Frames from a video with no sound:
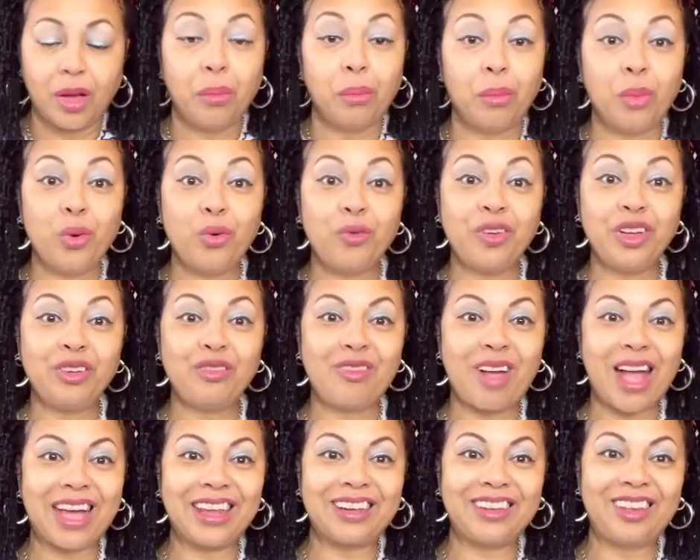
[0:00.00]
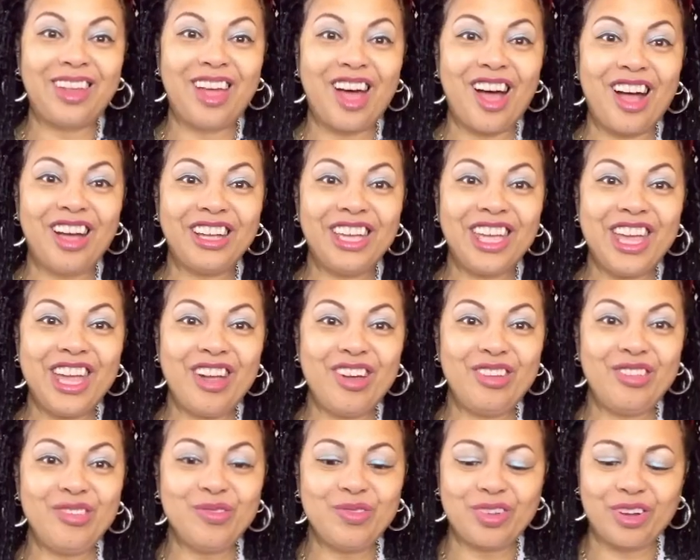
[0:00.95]
Moving right along here,
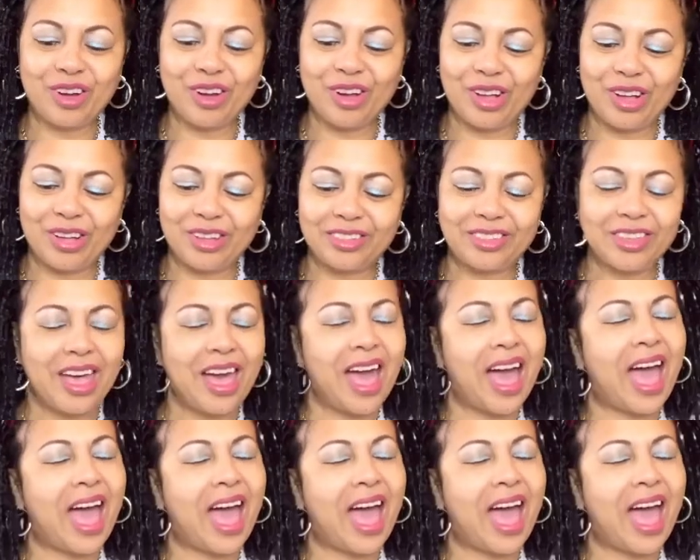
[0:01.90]
you girls.